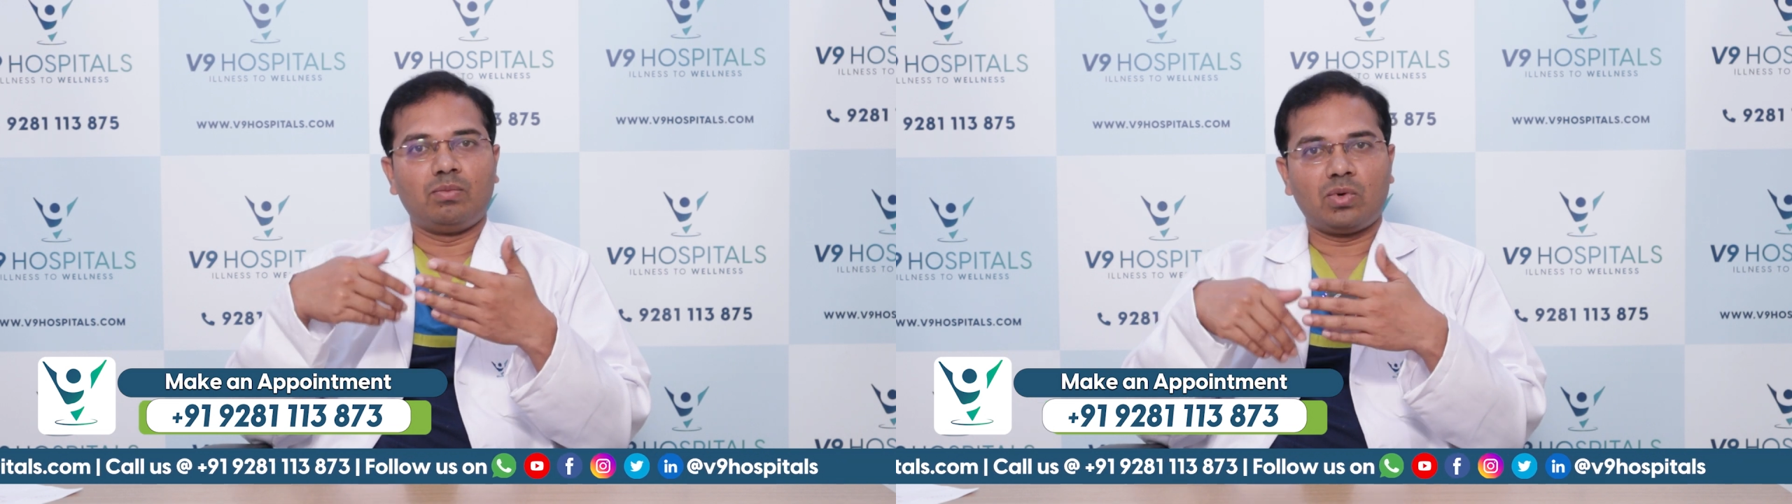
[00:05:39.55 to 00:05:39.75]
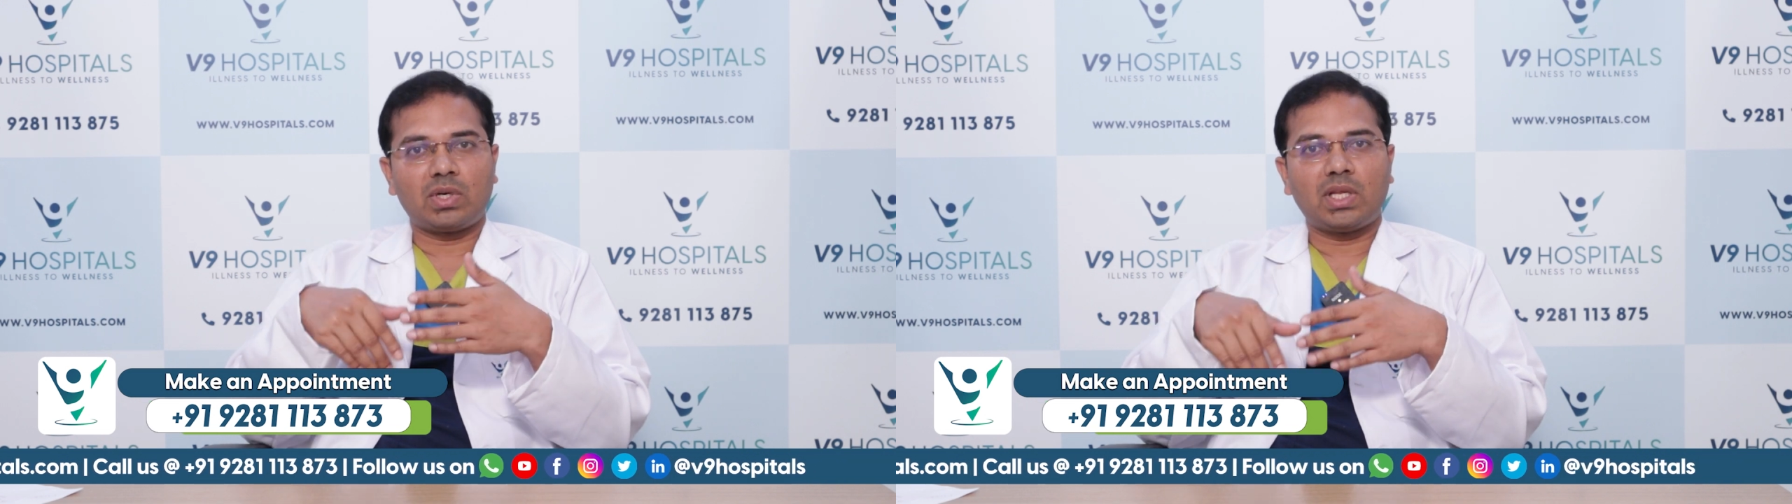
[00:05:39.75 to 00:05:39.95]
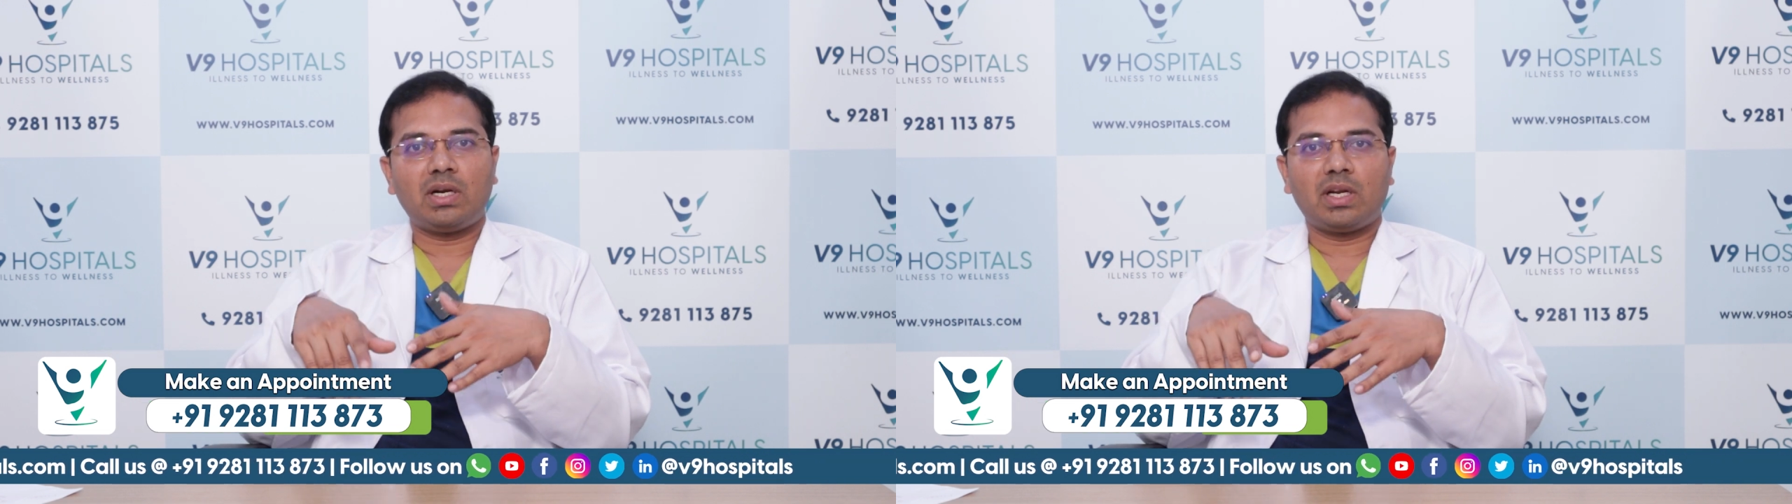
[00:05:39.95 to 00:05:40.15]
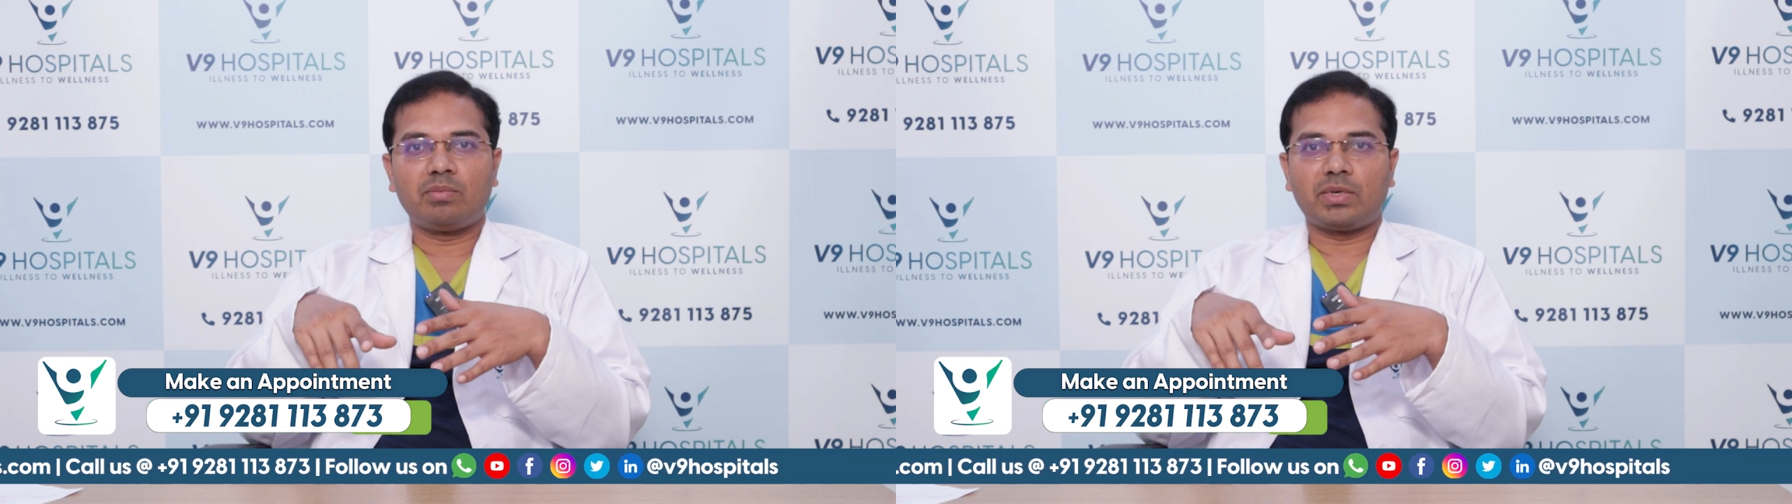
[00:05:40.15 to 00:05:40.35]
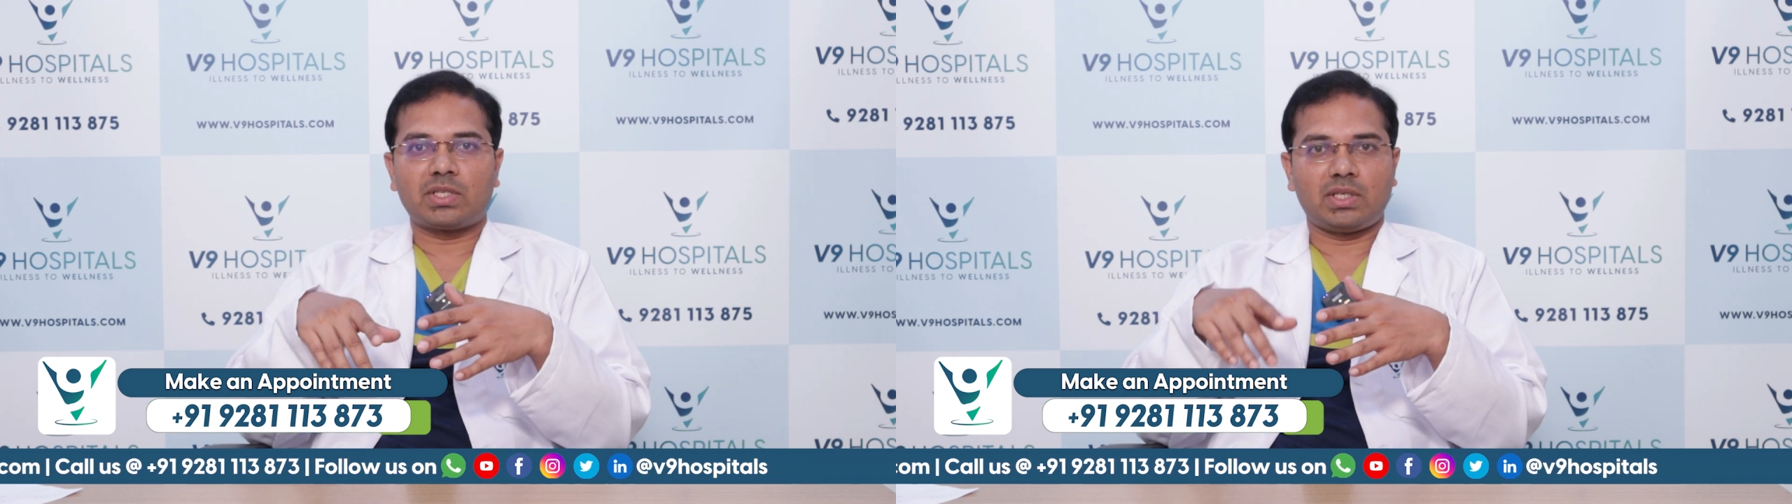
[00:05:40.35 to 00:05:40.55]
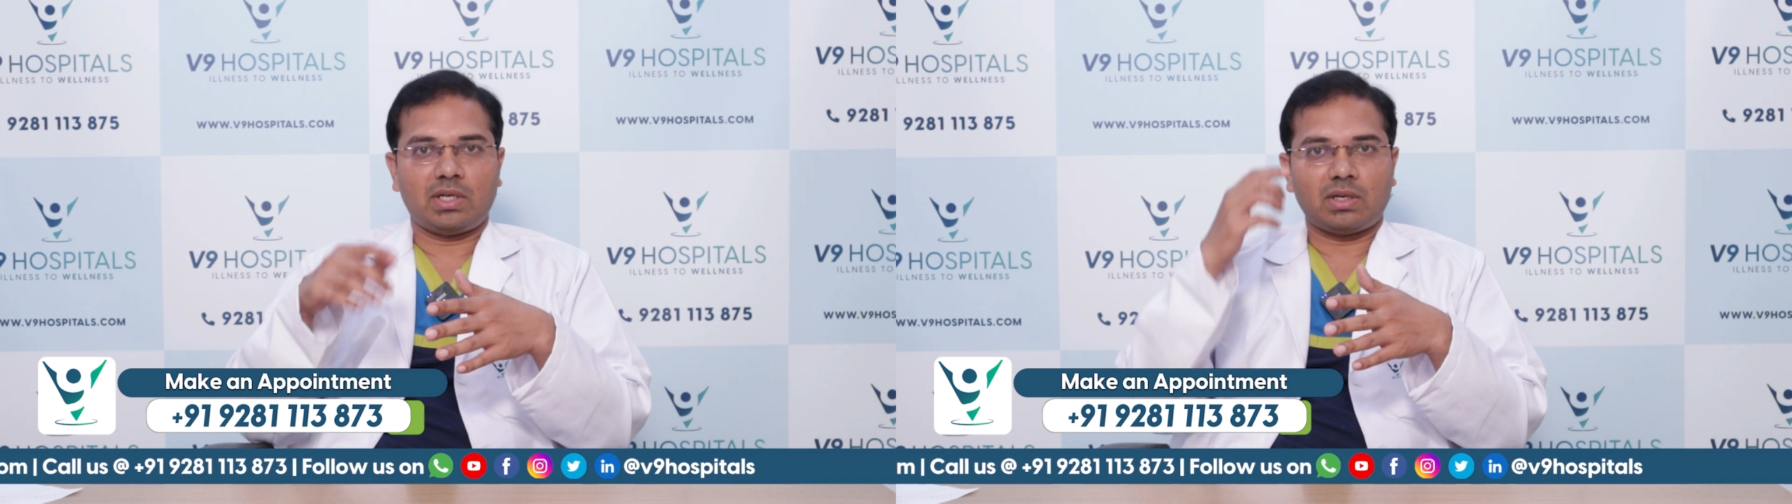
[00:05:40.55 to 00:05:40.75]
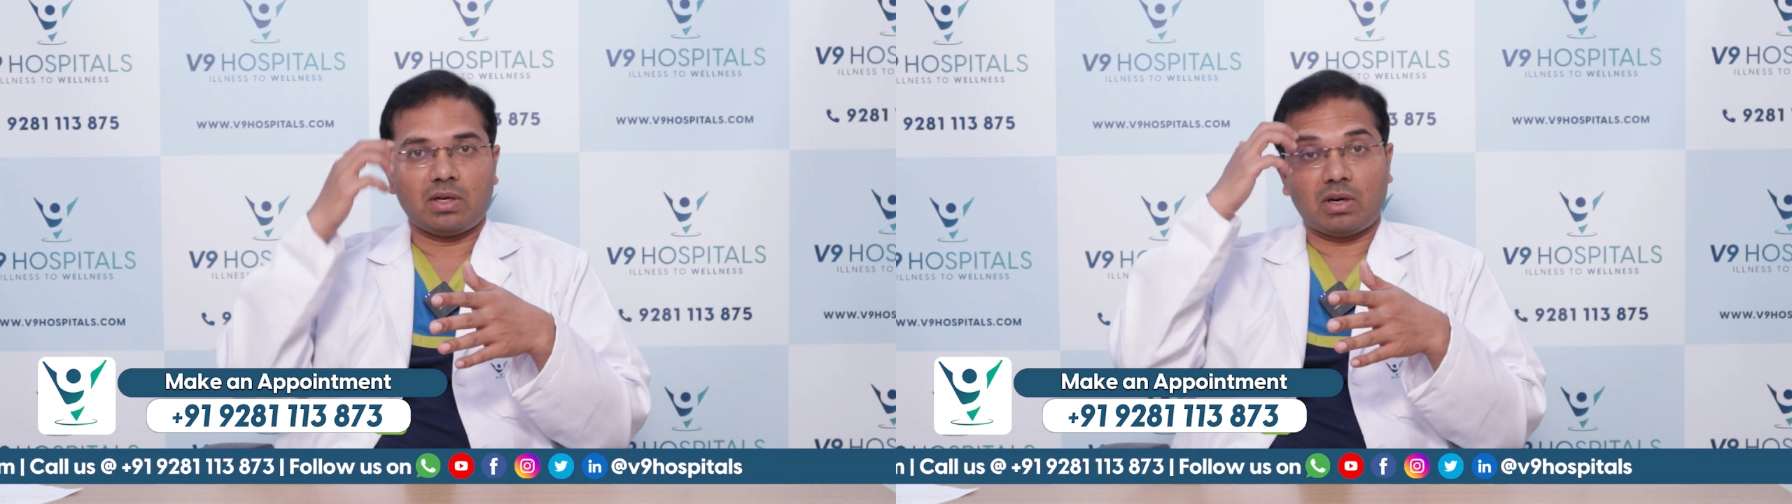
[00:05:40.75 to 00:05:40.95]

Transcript: more than 10%